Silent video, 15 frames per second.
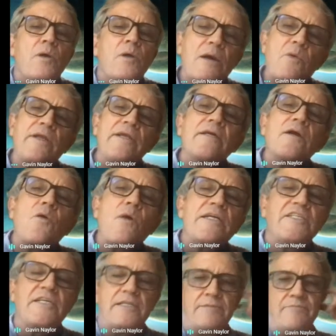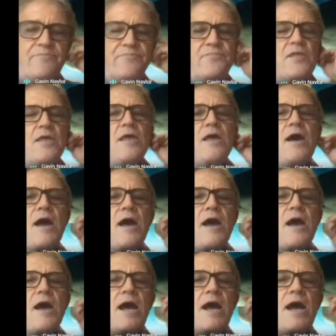Well, I want you to question them. I'm